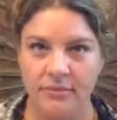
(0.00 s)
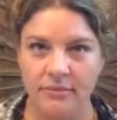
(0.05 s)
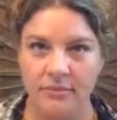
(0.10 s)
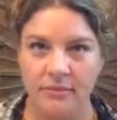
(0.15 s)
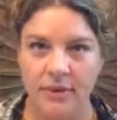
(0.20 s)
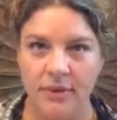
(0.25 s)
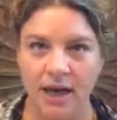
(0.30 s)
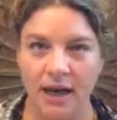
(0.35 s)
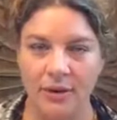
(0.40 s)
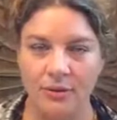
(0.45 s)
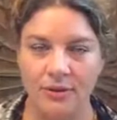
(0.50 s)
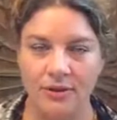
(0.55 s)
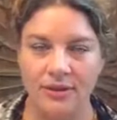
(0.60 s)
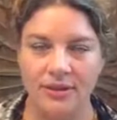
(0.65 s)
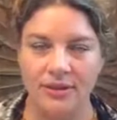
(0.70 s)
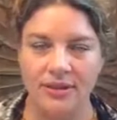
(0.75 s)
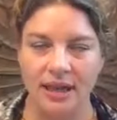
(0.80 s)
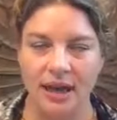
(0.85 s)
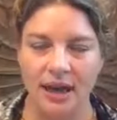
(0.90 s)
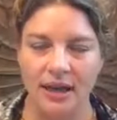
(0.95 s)
How
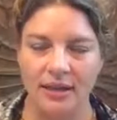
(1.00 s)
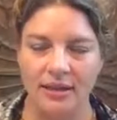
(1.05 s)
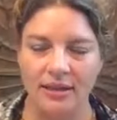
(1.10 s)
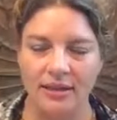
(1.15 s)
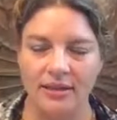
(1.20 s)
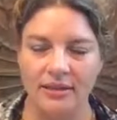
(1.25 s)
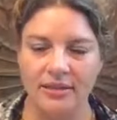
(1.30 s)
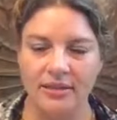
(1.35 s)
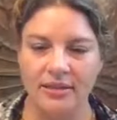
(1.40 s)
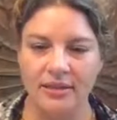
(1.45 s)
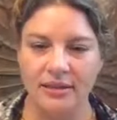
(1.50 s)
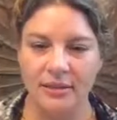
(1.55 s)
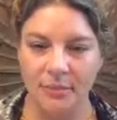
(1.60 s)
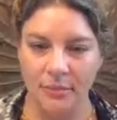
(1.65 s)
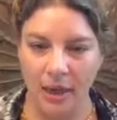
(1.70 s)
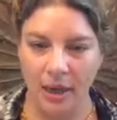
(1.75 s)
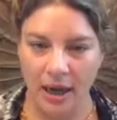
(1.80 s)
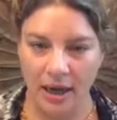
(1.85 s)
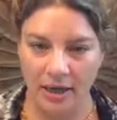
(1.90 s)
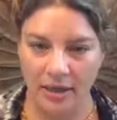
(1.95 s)
silent the
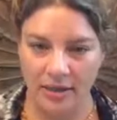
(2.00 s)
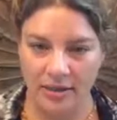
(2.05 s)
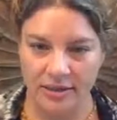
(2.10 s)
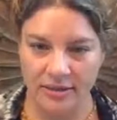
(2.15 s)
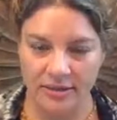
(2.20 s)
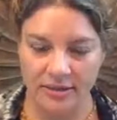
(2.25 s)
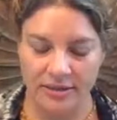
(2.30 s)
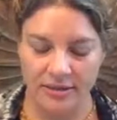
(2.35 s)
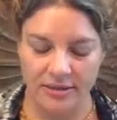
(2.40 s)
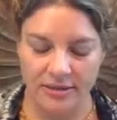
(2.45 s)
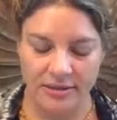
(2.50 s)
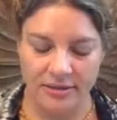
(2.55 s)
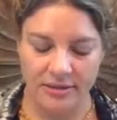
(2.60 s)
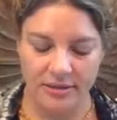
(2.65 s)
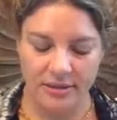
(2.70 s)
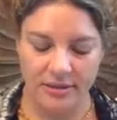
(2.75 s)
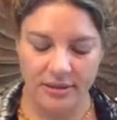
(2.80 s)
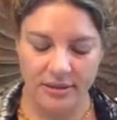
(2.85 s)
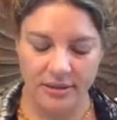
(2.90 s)
mind is.